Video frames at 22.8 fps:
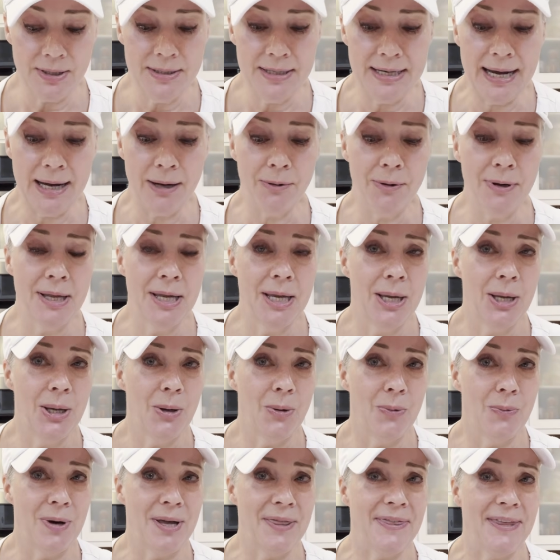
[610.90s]
Now,
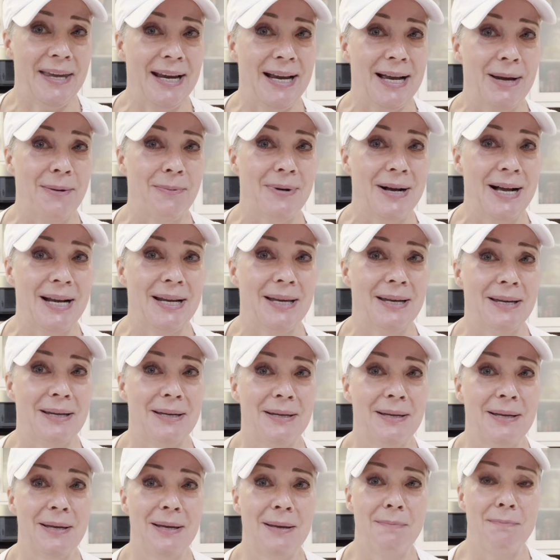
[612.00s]
one thing I want to
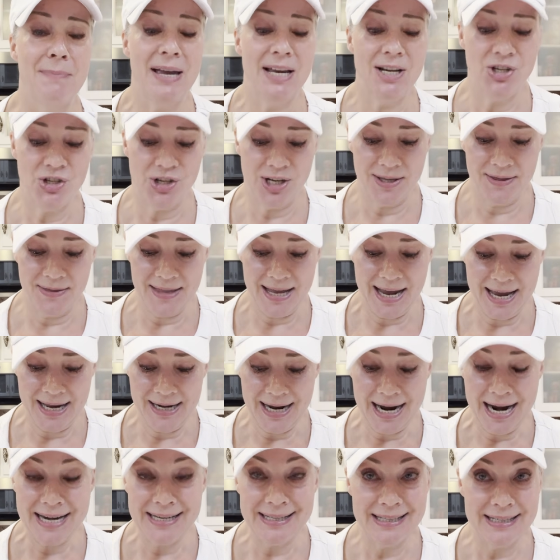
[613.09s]
mention that
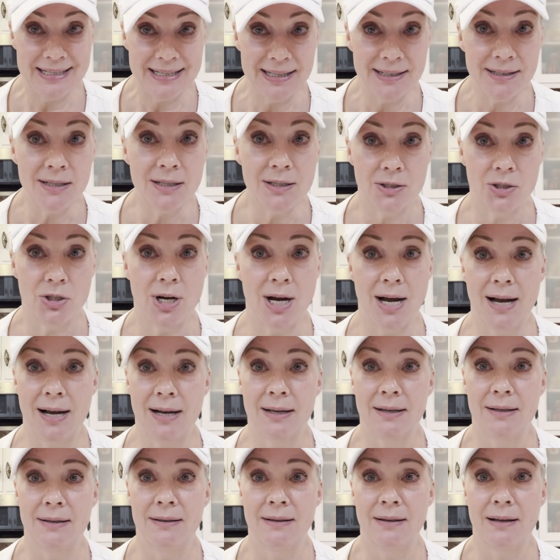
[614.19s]
I didn't
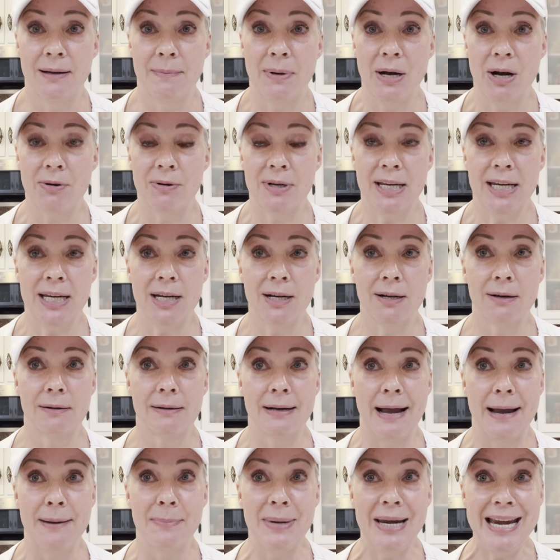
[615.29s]
talk about here, and
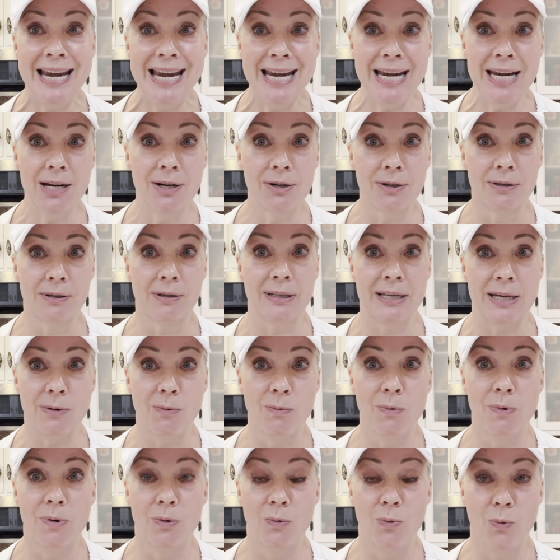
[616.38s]
I'm eagerly
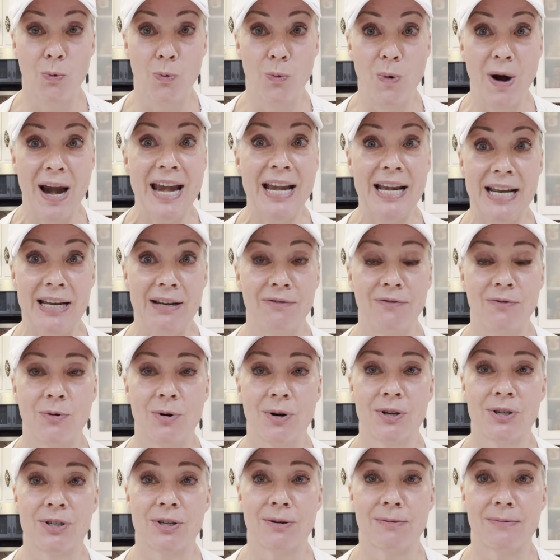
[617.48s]
waiting
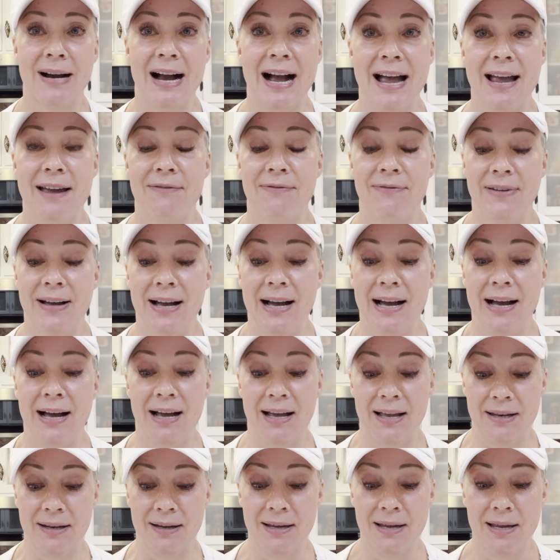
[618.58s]
for it to arrive
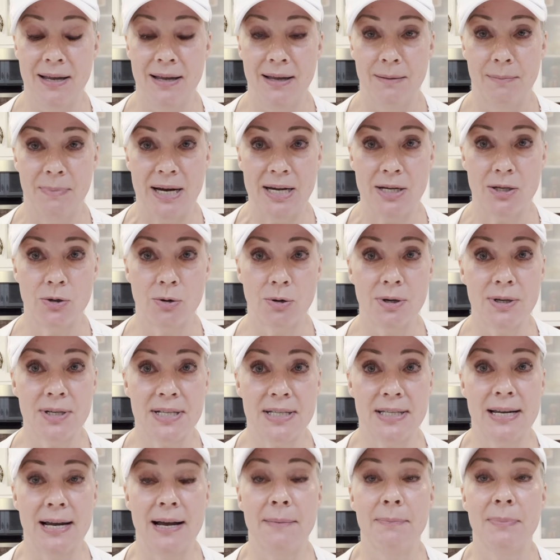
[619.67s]
on my
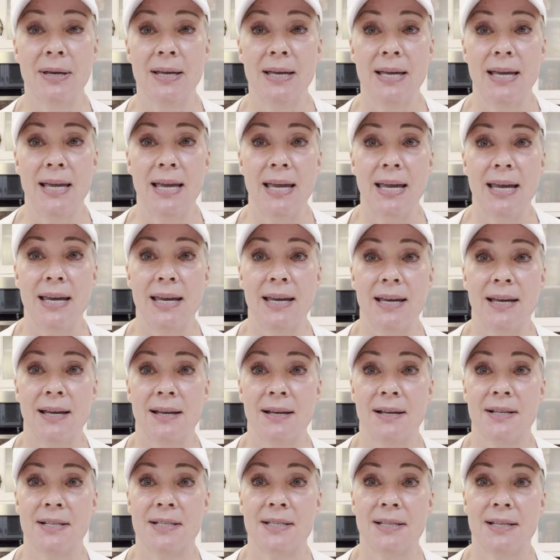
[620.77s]
doorstep,
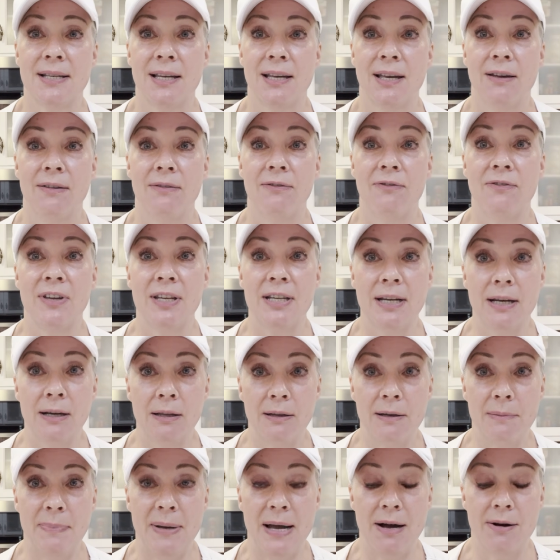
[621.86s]
is
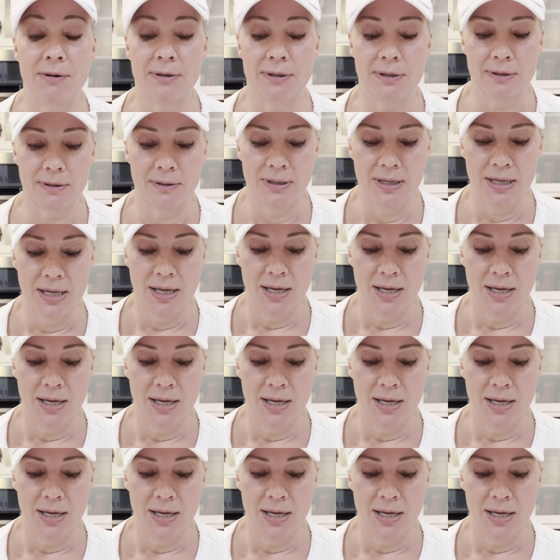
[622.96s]
vanilla powder.